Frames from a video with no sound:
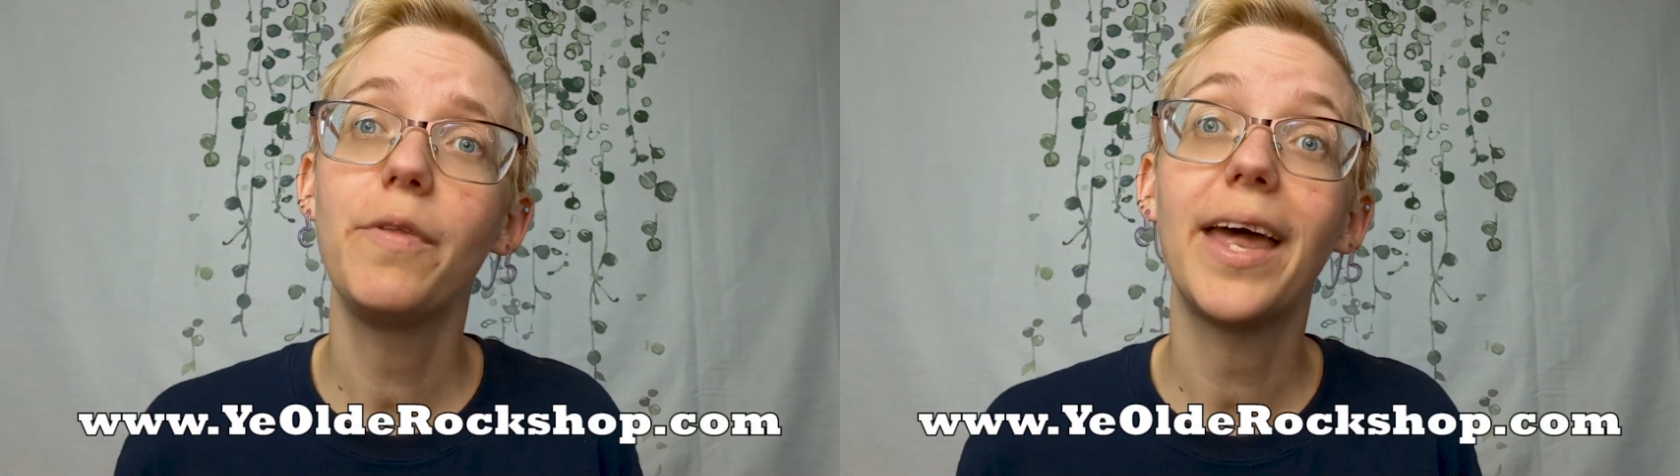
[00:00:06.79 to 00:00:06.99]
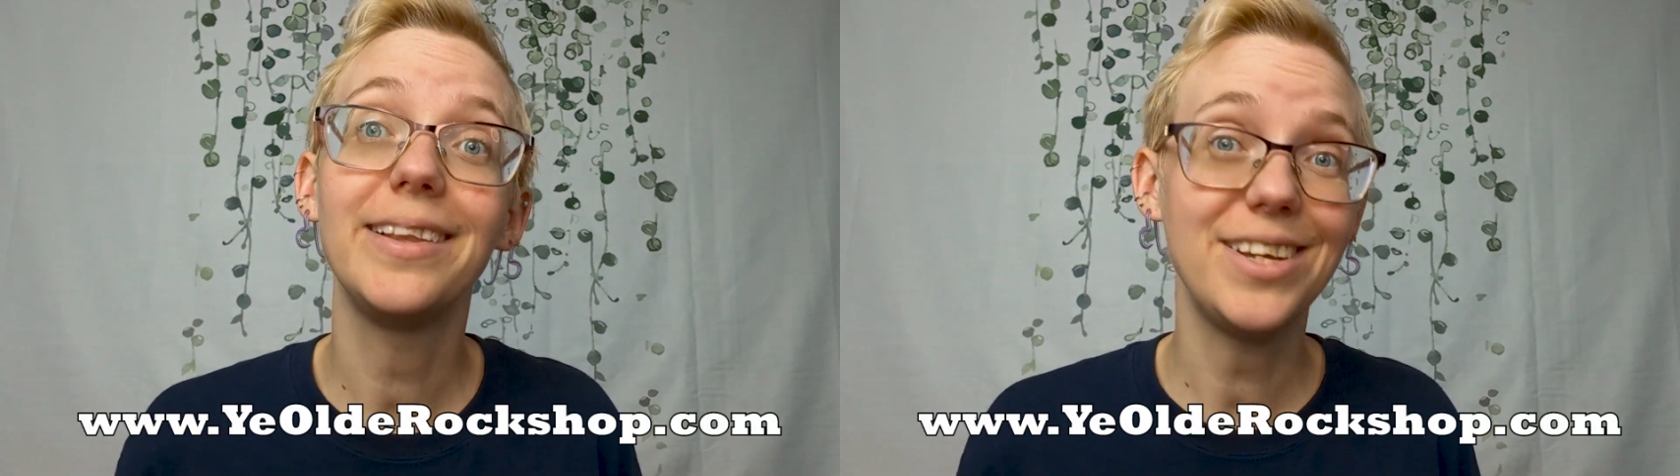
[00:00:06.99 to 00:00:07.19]

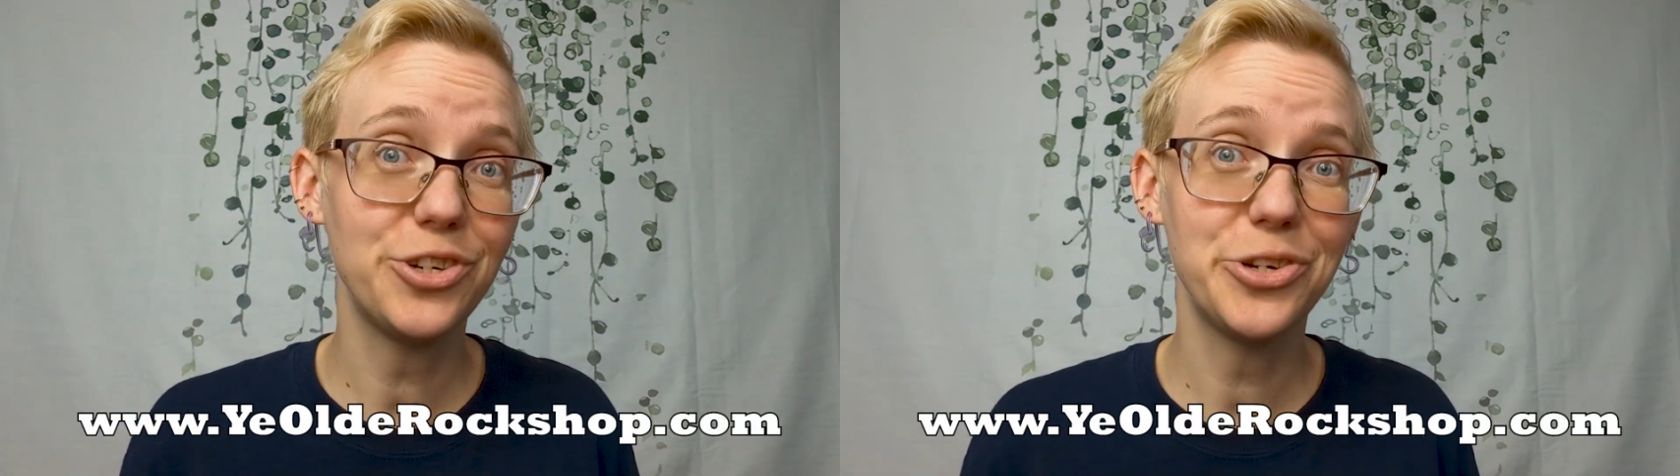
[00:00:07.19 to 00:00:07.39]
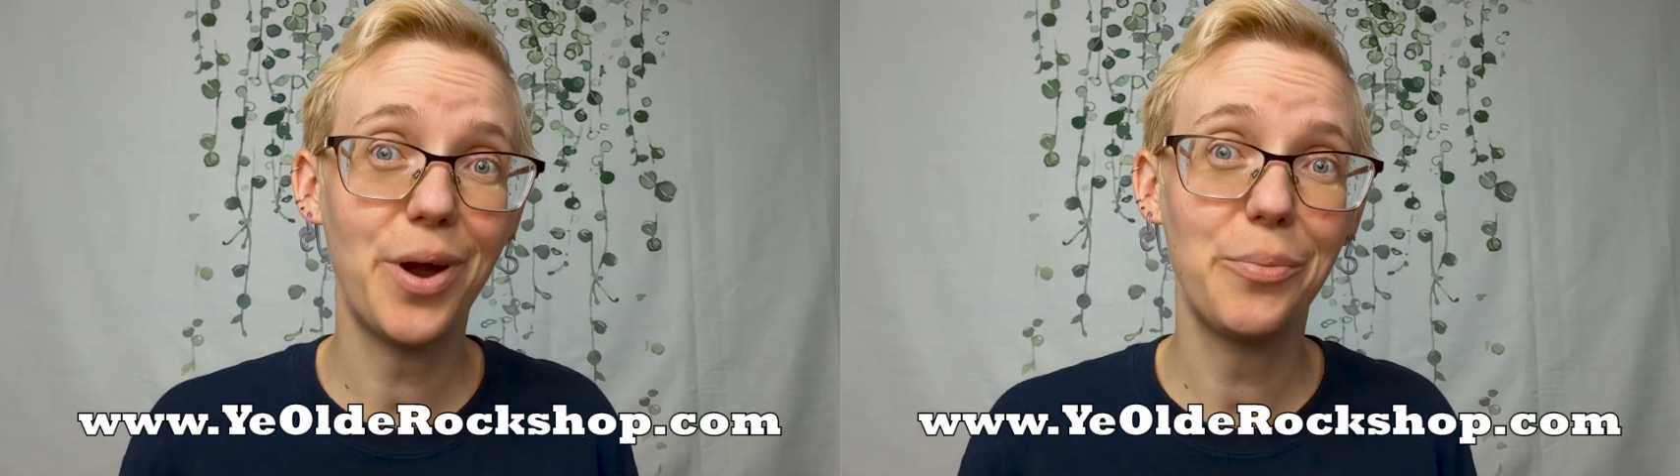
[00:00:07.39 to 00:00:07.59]
That'll lead
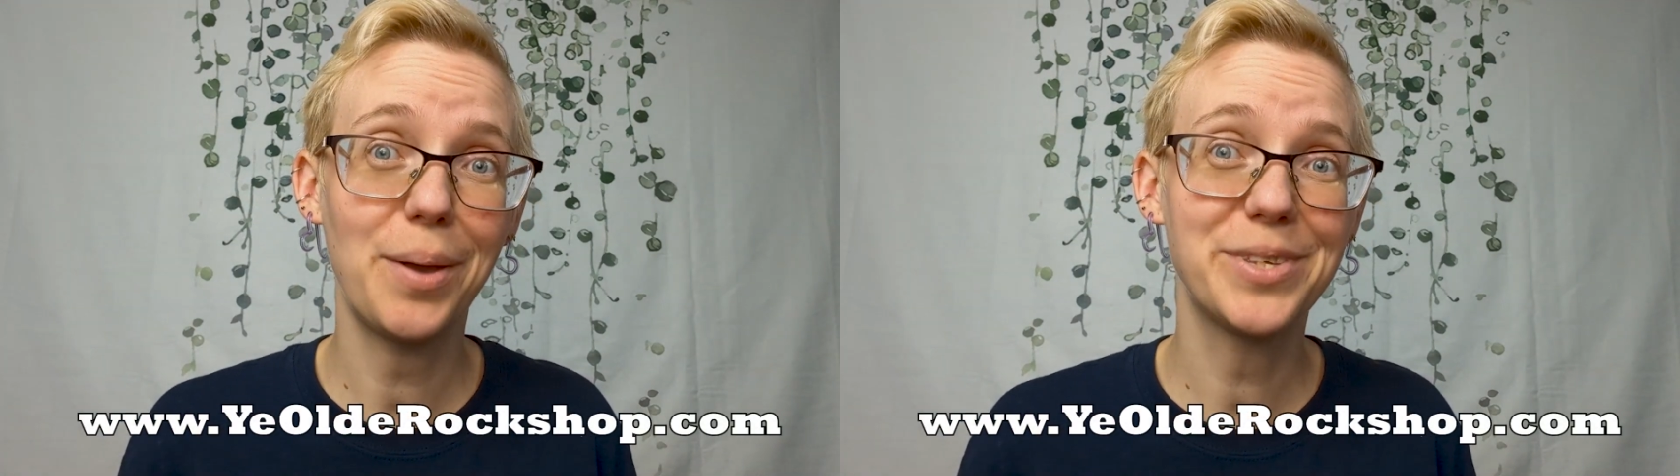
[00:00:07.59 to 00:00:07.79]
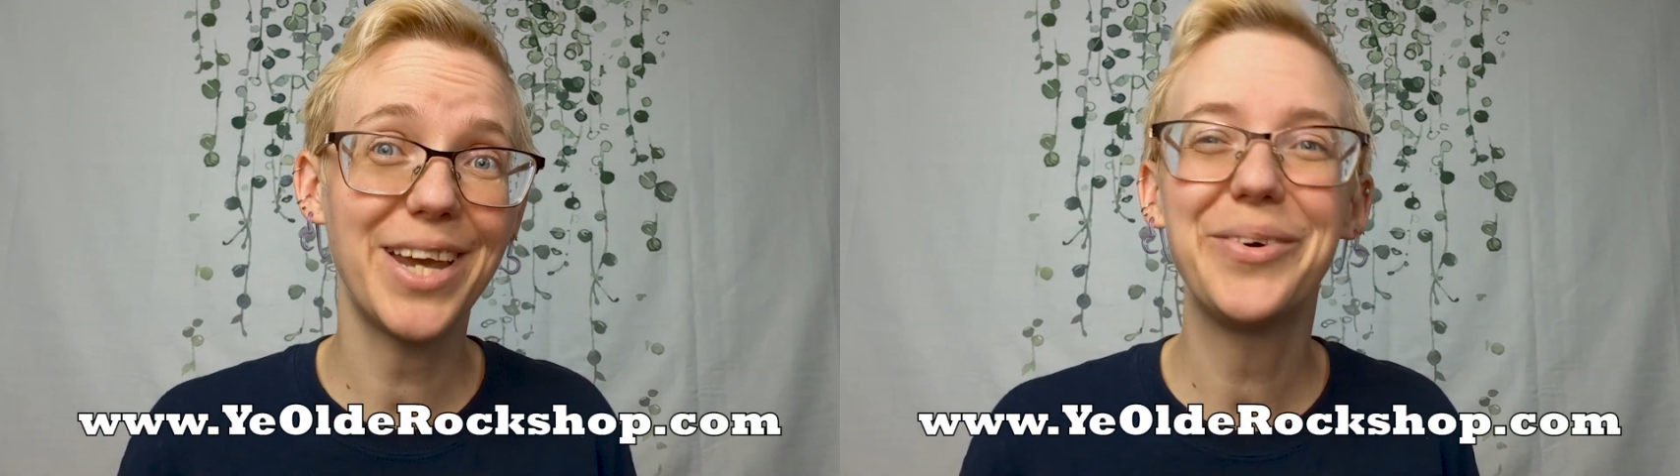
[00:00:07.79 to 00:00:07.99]
you to our
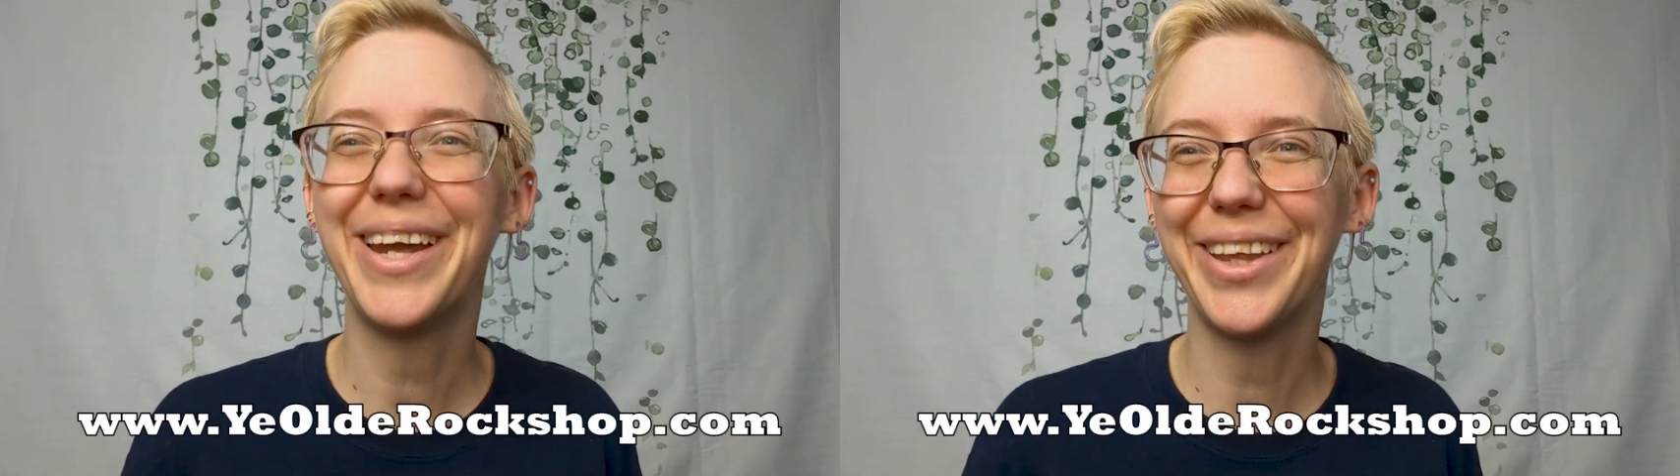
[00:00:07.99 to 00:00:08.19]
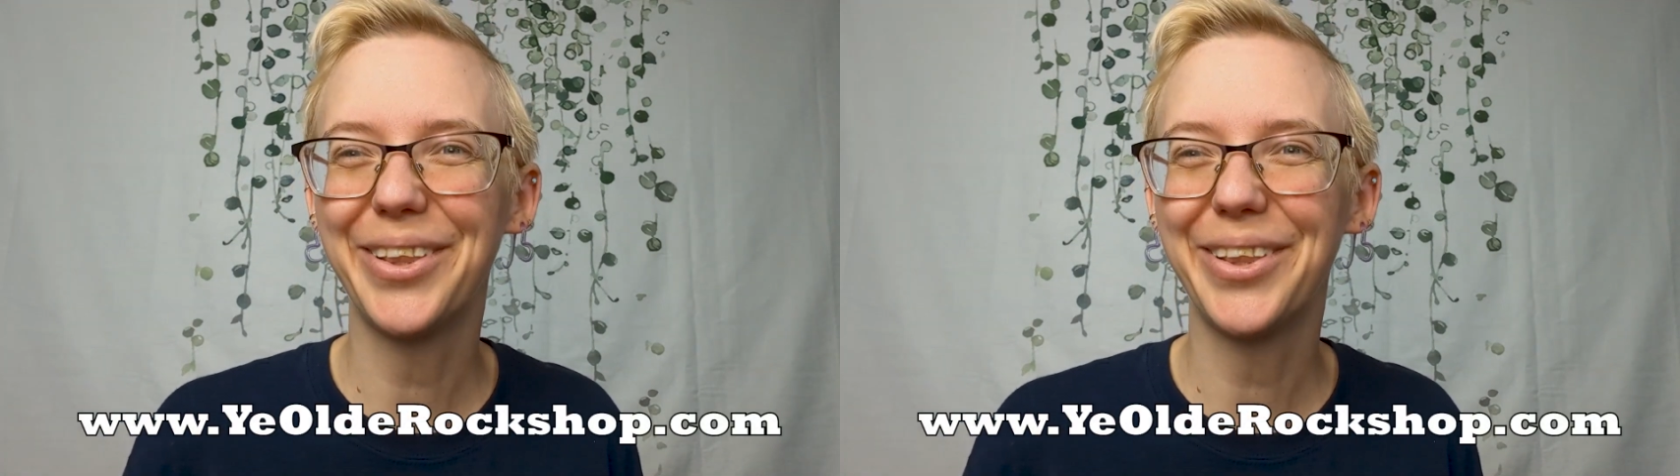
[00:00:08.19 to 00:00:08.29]
website where you can